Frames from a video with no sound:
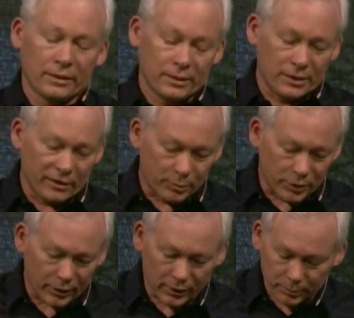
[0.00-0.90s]

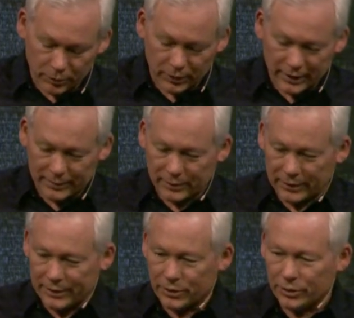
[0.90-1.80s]
self-proclaimed
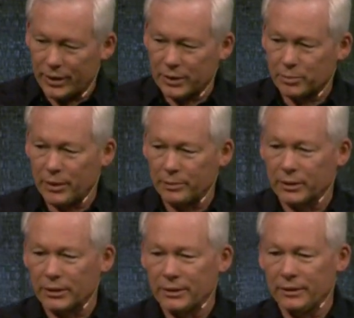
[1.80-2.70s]
leader has
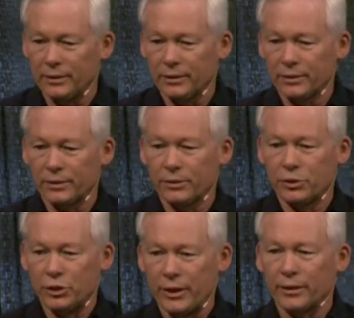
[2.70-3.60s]
publicly
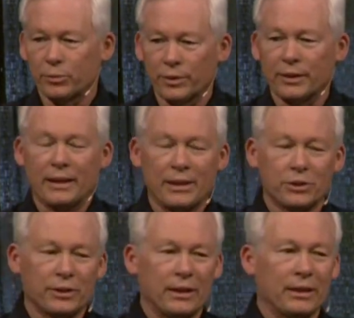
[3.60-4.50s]
shared with the
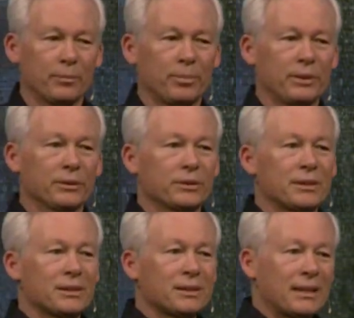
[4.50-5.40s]
nation that he appealed to
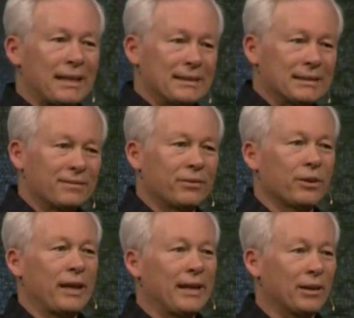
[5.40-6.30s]
Satan for
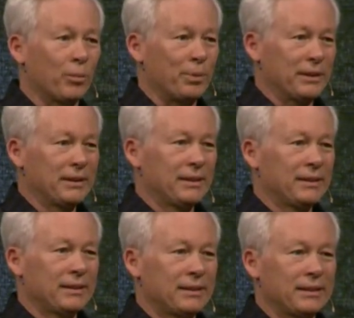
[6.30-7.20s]
help,
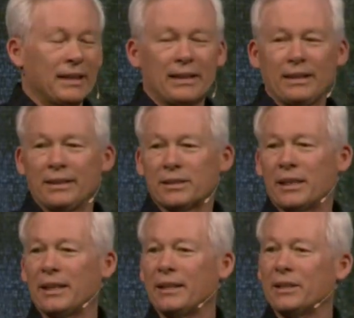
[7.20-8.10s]
that he is
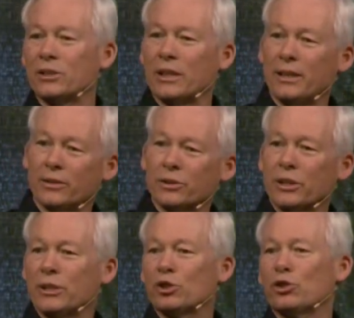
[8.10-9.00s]
getting his energy,
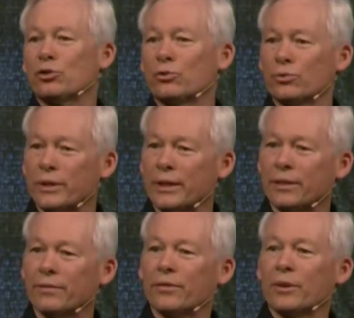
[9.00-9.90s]
his
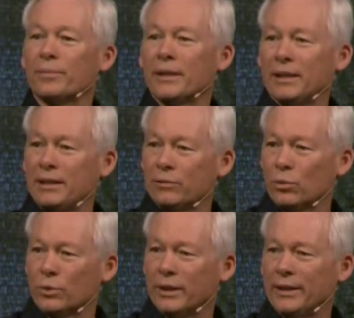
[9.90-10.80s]
strength from the evil
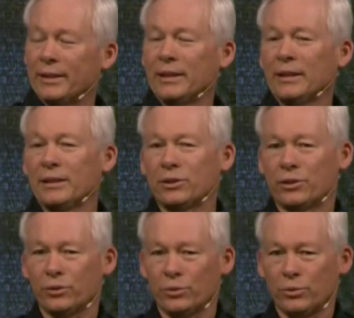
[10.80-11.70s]
one
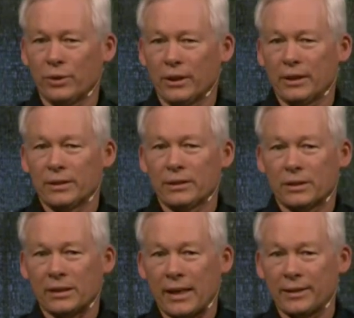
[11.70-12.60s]
to
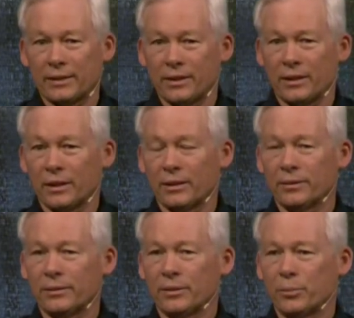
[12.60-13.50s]
set
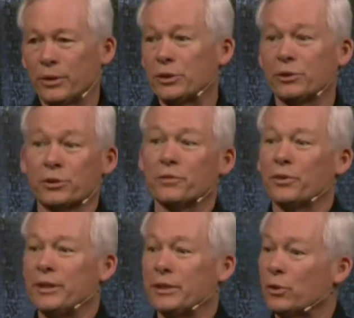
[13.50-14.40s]
the prisoners
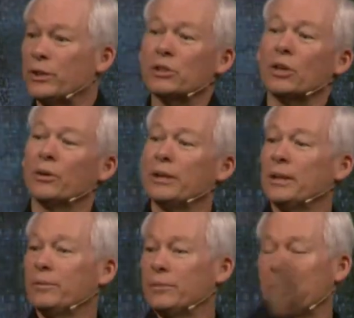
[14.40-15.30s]
free. And so he's gone
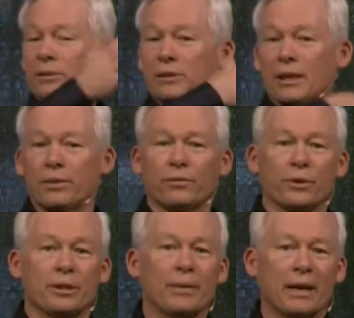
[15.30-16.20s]
in and set
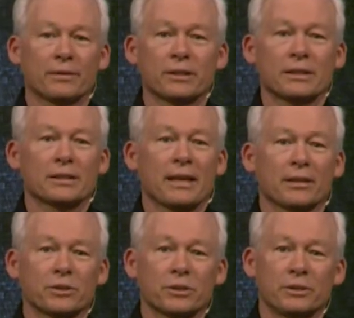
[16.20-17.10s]
free about
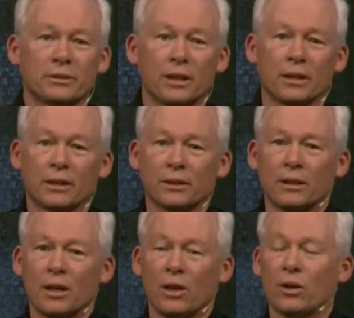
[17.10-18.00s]
6,000
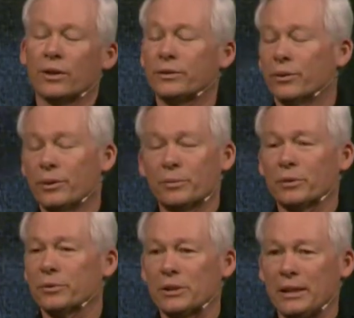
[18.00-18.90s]
hardened
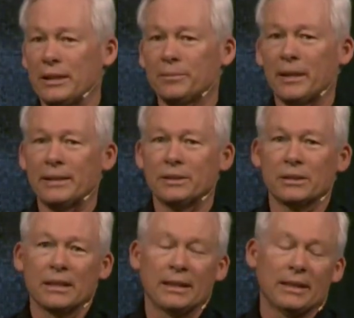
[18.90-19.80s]
criminals and
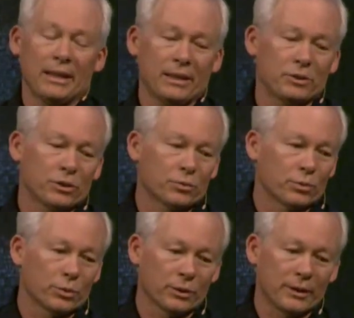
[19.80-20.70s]
inmates and just
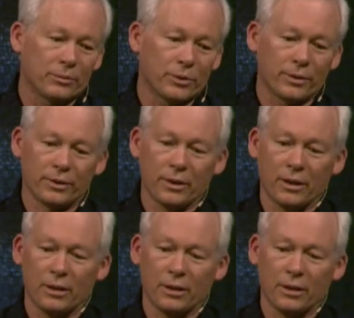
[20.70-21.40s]
ruling with